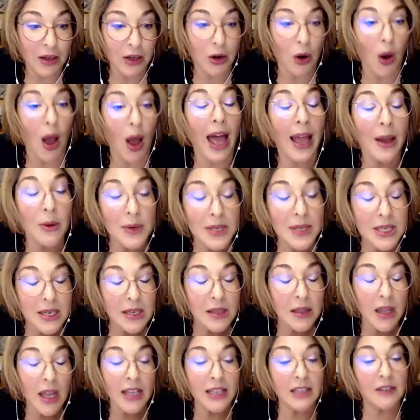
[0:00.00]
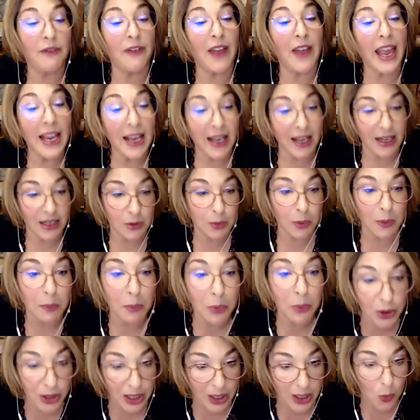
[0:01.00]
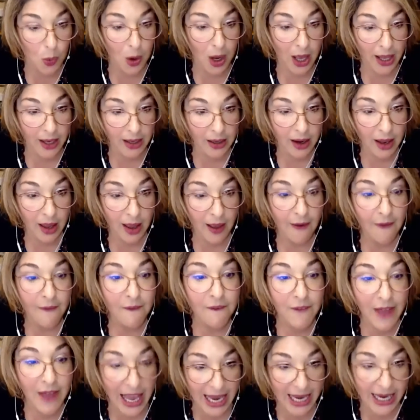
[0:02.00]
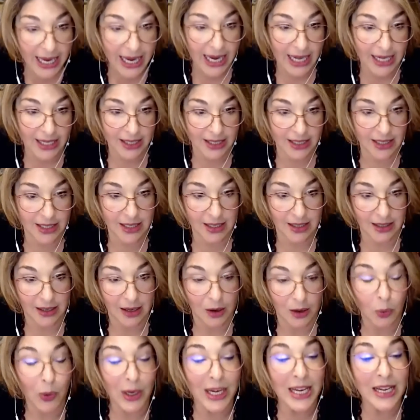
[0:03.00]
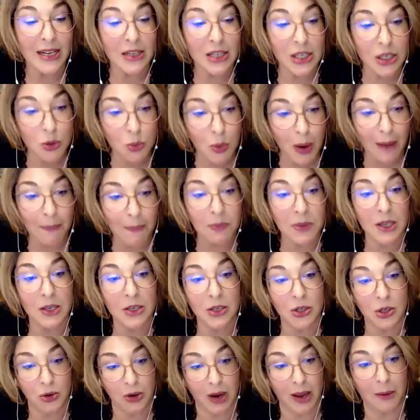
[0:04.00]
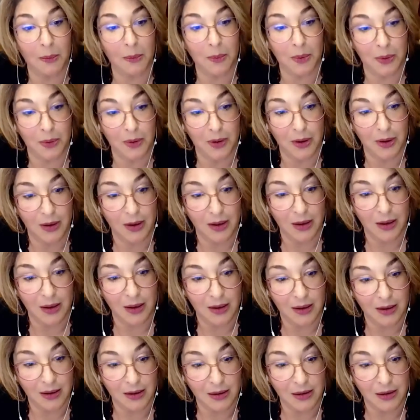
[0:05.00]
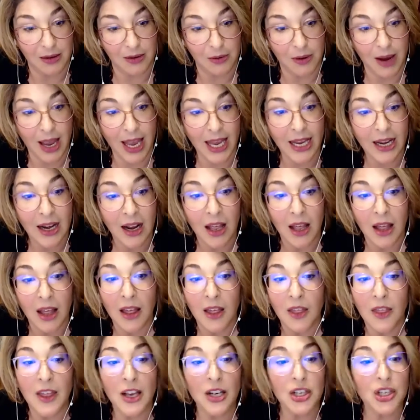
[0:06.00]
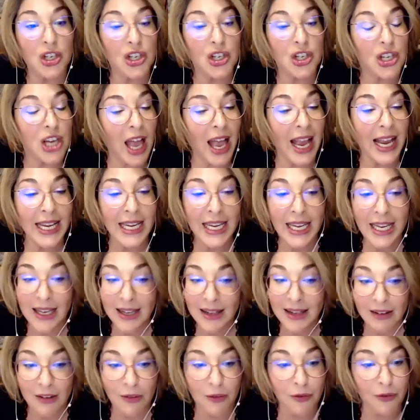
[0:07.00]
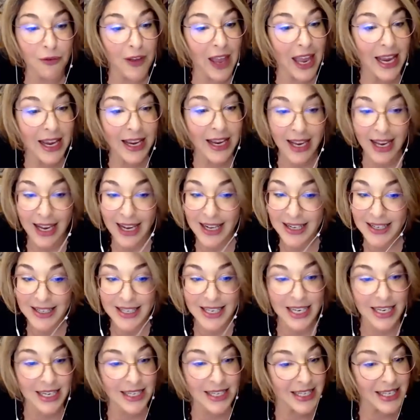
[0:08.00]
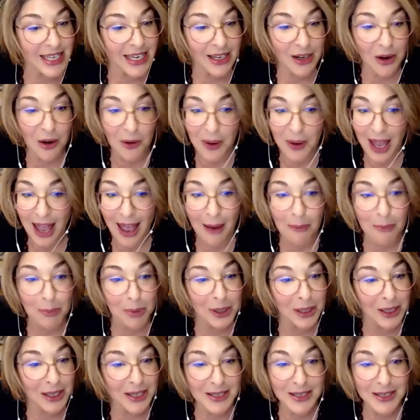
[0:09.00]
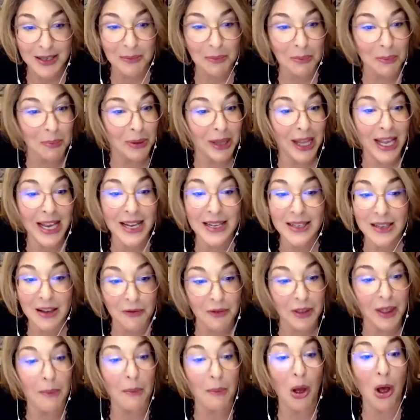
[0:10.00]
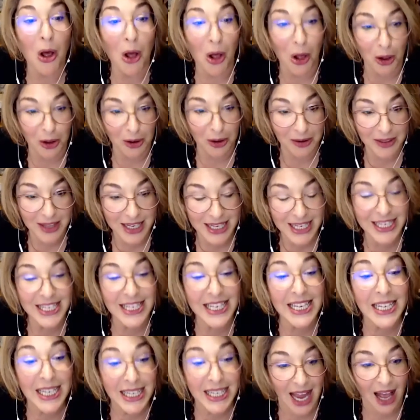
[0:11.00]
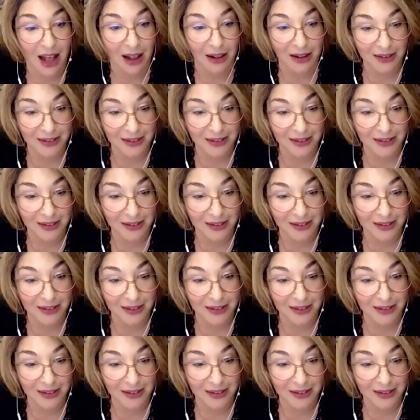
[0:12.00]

I was in Las Vegas when Bernie won. Vegas, when he swept the strip, right? The shiniest, fakest casino capitalism place of them all, the Citadel.